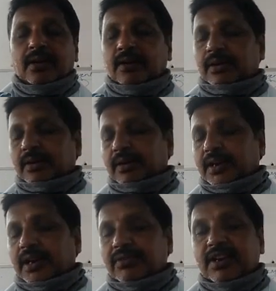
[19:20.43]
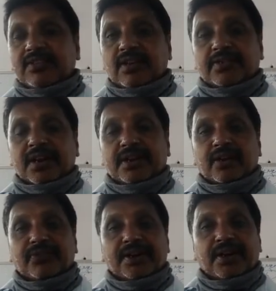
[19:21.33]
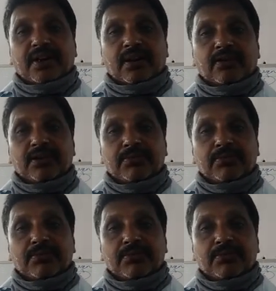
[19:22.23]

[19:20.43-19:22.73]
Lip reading: Airways Authority of India